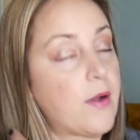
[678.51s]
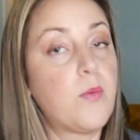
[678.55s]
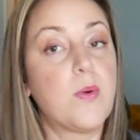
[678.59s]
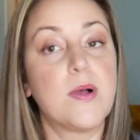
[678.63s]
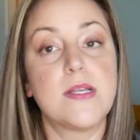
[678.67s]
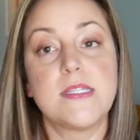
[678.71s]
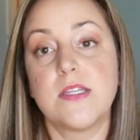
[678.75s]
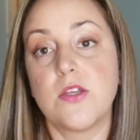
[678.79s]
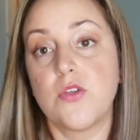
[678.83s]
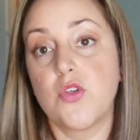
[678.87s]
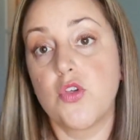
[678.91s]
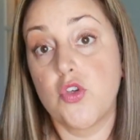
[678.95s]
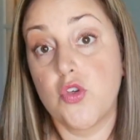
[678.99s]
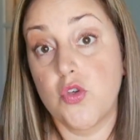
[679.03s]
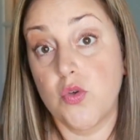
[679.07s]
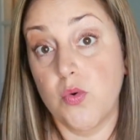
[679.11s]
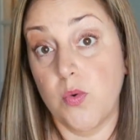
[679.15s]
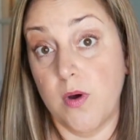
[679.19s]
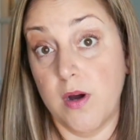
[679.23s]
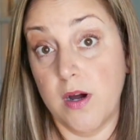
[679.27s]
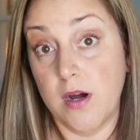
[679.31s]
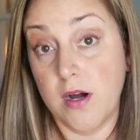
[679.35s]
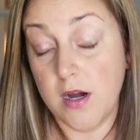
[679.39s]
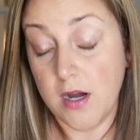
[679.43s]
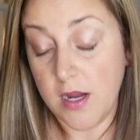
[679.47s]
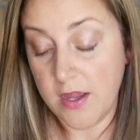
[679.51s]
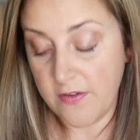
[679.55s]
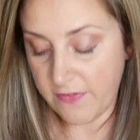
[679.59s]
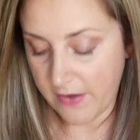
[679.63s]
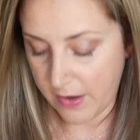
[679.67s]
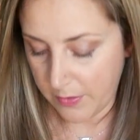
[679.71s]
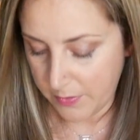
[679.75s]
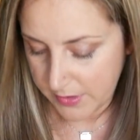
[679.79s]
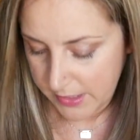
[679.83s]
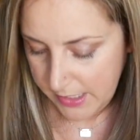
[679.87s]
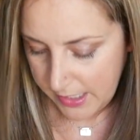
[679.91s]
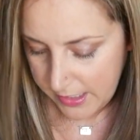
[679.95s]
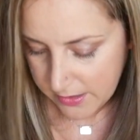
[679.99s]
wasn't sure if I
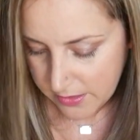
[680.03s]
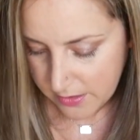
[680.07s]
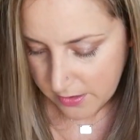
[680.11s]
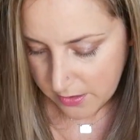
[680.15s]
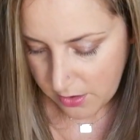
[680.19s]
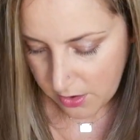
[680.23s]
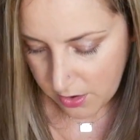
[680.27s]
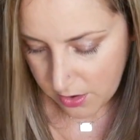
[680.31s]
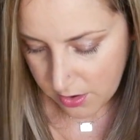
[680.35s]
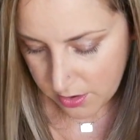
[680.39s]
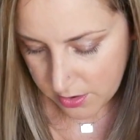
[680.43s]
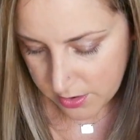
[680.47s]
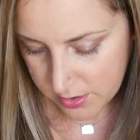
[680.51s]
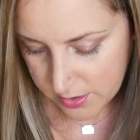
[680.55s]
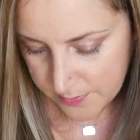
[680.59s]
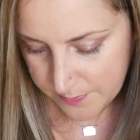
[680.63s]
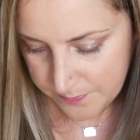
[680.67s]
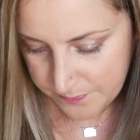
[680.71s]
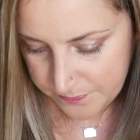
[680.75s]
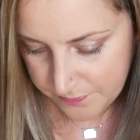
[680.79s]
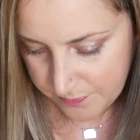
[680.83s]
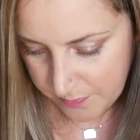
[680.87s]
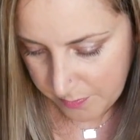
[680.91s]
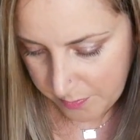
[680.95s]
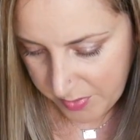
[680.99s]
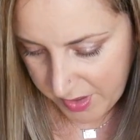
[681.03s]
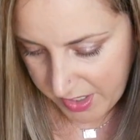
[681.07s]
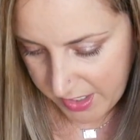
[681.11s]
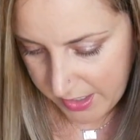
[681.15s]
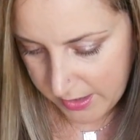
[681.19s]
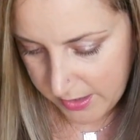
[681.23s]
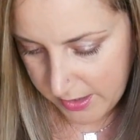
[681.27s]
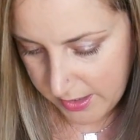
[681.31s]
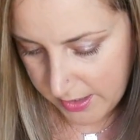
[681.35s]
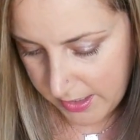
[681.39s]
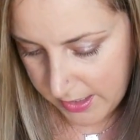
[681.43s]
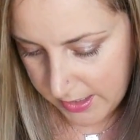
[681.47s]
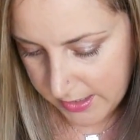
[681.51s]
would like the yarn,
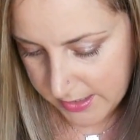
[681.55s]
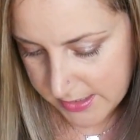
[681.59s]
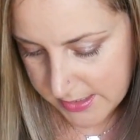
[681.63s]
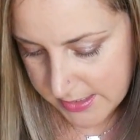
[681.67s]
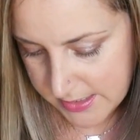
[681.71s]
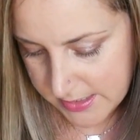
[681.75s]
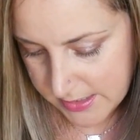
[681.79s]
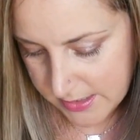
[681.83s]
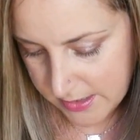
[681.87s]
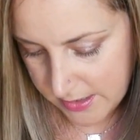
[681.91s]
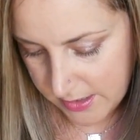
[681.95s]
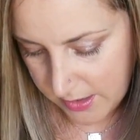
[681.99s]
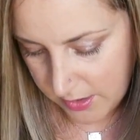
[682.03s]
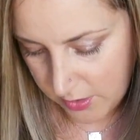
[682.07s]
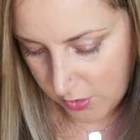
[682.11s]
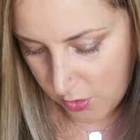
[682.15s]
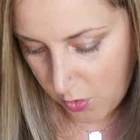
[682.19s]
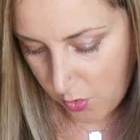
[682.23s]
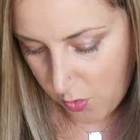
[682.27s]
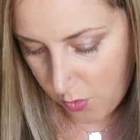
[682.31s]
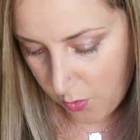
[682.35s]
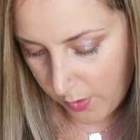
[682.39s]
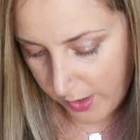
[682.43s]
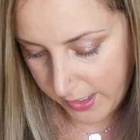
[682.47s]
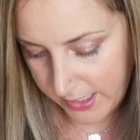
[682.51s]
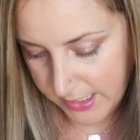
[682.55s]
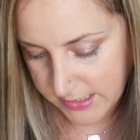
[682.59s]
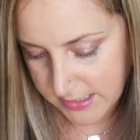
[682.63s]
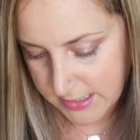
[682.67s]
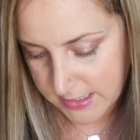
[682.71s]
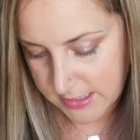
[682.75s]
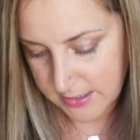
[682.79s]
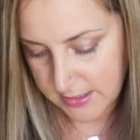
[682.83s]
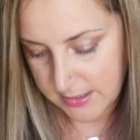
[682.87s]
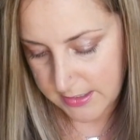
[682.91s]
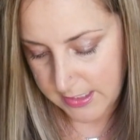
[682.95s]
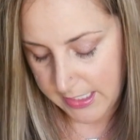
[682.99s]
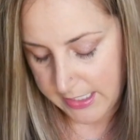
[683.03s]
but it is
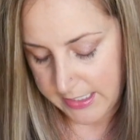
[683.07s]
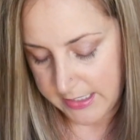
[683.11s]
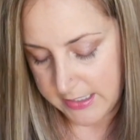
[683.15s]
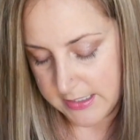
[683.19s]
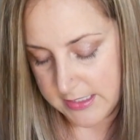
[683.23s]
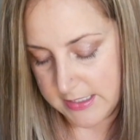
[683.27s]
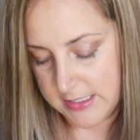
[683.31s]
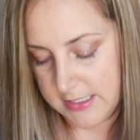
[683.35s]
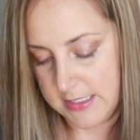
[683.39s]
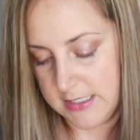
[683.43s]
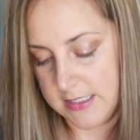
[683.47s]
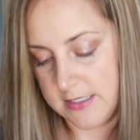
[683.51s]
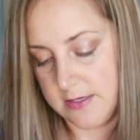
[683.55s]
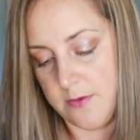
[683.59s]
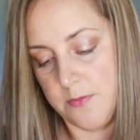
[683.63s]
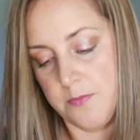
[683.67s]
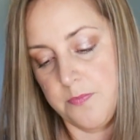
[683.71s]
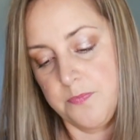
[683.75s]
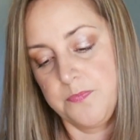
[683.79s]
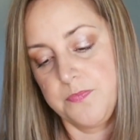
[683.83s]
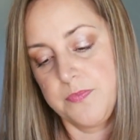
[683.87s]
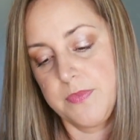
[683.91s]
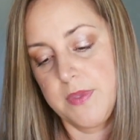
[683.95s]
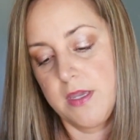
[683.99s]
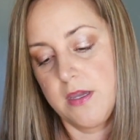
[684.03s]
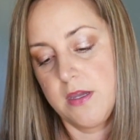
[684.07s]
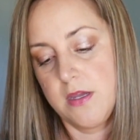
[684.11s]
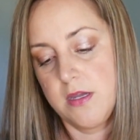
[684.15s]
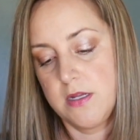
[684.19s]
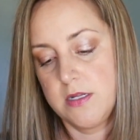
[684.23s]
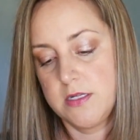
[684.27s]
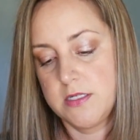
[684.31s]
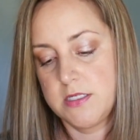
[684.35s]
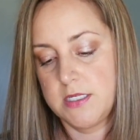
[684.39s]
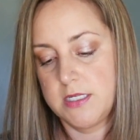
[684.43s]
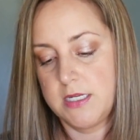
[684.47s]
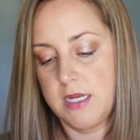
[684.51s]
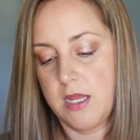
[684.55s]
quite nice
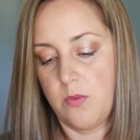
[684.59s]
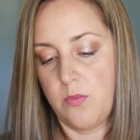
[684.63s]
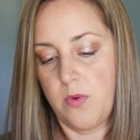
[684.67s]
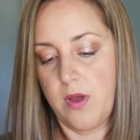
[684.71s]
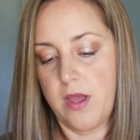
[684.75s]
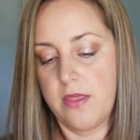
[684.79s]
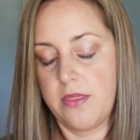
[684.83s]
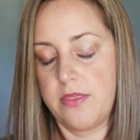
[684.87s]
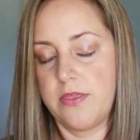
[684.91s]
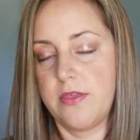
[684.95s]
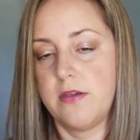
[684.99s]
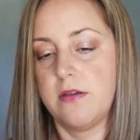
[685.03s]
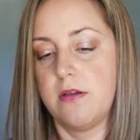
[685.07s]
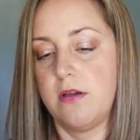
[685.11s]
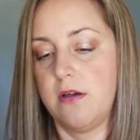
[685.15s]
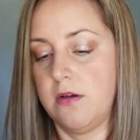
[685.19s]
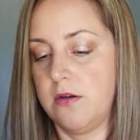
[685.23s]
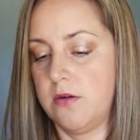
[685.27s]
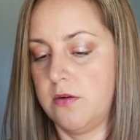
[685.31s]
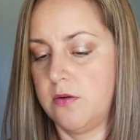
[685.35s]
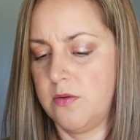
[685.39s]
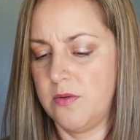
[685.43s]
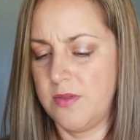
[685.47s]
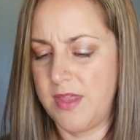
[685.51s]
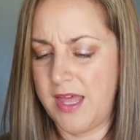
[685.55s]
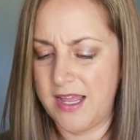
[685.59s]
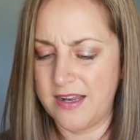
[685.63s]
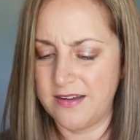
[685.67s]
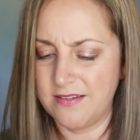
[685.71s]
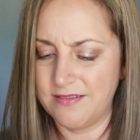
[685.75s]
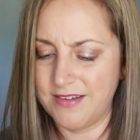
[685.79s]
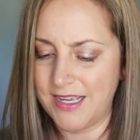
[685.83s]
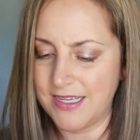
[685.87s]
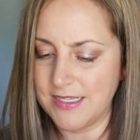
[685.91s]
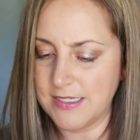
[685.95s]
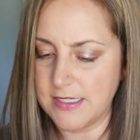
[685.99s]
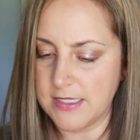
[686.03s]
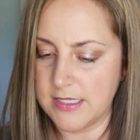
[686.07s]
to knit with. Oh, that
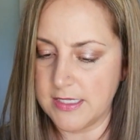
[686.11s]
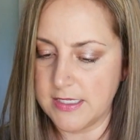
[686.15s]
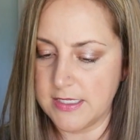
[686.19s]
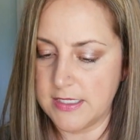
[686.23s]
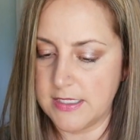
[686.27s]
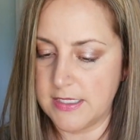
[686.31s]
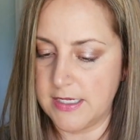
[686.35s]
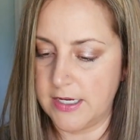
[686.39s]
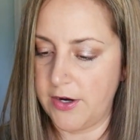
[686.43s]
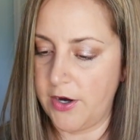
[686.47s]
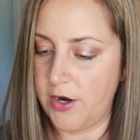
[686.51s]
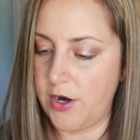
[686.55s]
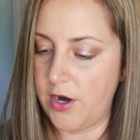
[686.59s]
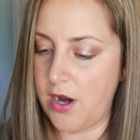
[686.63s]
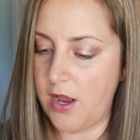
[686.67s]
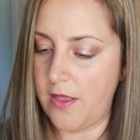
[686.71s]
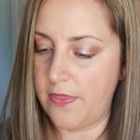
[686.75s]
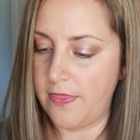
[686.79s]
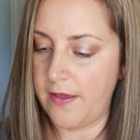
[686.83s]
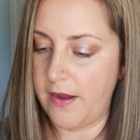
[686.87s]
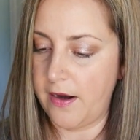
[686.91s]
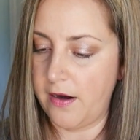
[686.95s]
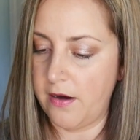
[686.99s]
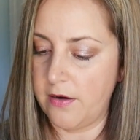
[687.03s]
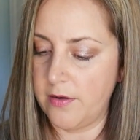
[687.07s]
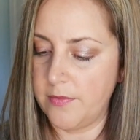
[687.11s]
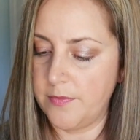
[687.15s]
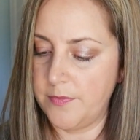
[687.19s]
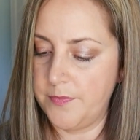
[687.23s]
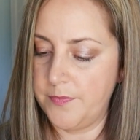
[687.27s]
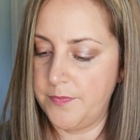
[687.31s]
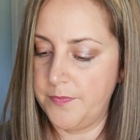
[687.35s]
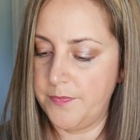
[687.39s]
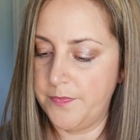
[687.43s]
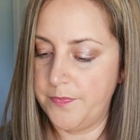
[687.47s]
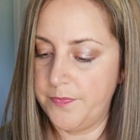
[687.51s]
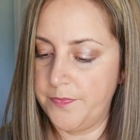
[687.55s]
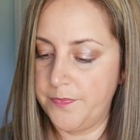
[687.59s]
has the sticker on there.
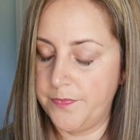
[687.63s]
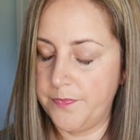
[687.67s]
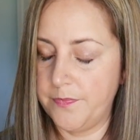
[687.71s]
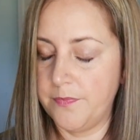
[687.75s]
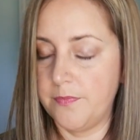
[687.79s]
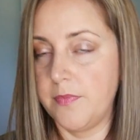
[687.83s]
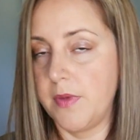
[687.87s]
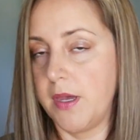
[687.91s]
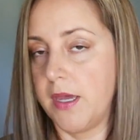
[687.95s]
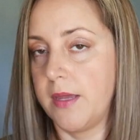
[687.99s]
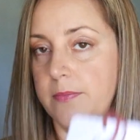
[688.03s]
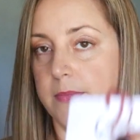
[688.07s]
But